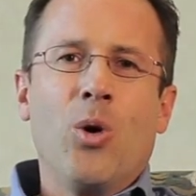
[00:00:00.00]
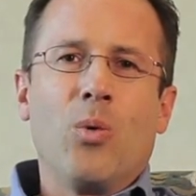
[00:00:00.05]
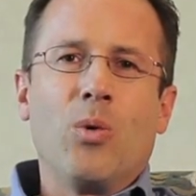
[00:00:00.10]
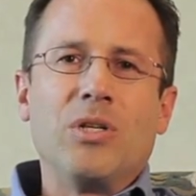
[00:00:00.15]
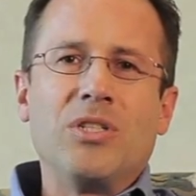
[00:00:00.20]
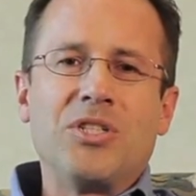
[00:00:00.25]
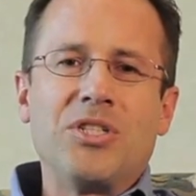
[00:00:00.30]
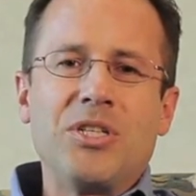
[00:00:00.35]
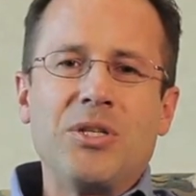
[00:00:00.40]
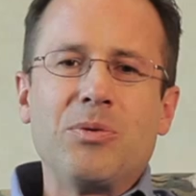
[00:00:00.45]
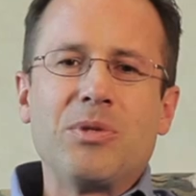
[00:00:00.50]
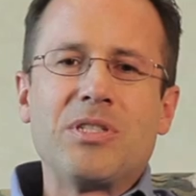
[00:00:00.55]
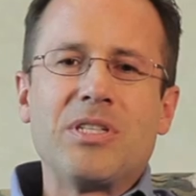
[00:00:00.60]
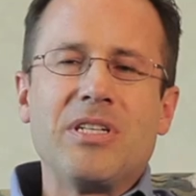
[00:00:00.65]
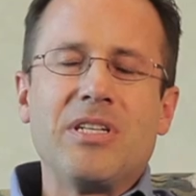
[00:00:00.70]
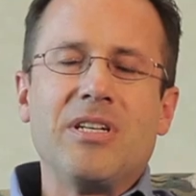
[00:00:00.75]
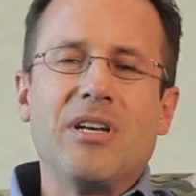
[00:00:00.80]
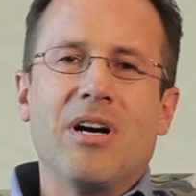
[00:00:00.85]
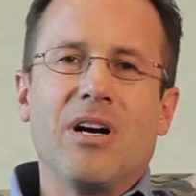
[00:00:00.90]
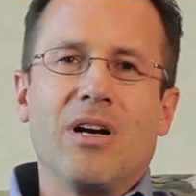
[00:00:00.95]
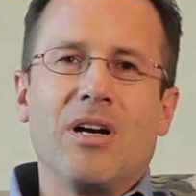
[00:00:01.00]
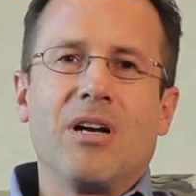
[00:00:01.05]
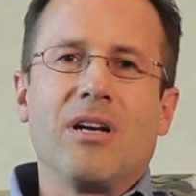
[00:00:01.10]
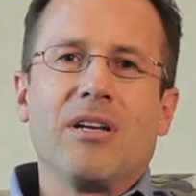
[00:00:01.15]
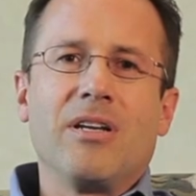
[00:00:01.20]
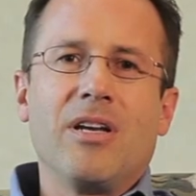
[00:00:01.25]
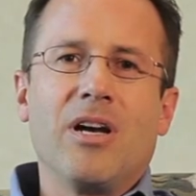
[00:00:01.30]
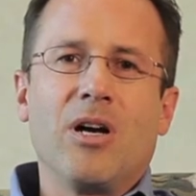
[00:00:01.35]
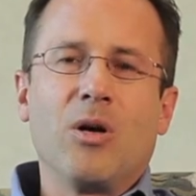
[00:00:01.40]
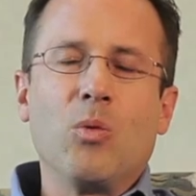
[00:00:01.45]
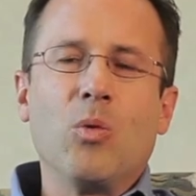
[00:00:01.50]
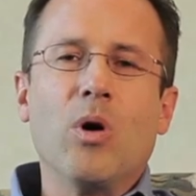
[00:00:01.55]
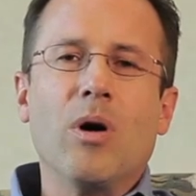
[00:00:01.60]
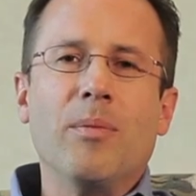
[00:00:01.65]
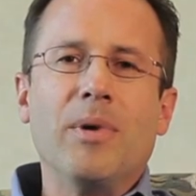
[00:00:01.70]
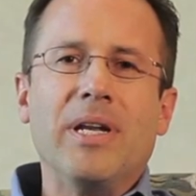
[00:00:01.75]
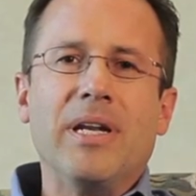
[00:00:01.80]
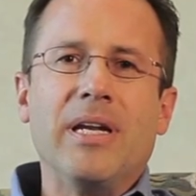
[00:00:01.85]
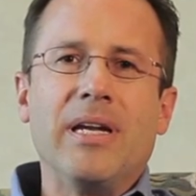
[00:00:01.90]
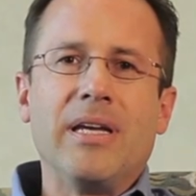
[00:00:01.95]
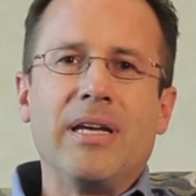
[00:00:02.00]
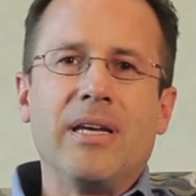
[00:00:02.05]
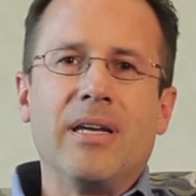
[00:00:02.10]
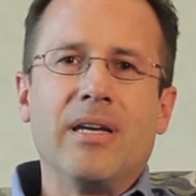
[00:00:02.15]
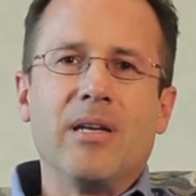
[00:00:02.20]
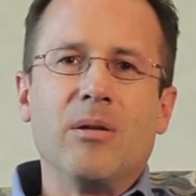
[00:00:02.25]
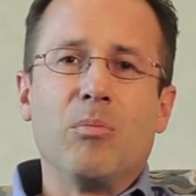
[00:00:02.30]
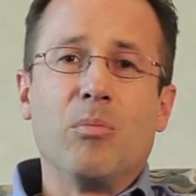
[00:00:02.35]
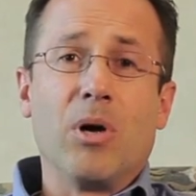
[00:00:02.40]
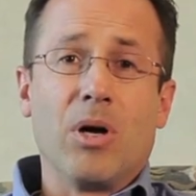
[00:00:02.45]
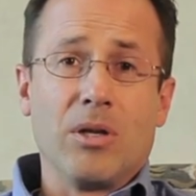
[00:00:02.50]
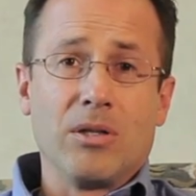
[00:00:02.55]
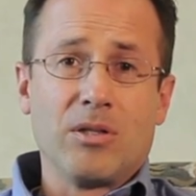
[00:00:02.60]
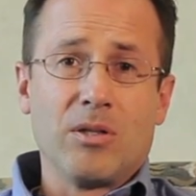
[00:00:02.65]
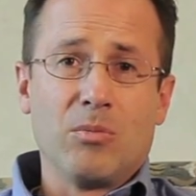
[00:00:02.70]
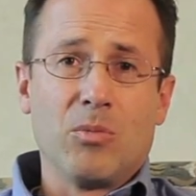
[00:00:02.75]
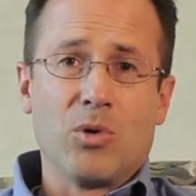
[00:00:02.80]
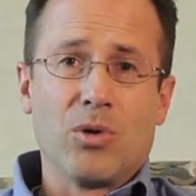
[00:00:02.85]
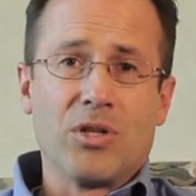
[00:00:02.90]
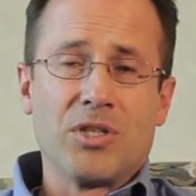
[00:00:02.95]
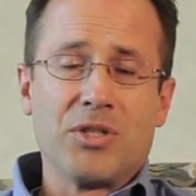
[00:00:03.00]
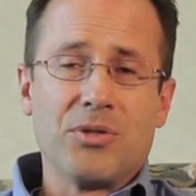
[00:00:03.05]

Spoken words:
when she was a young woman in Baltimore,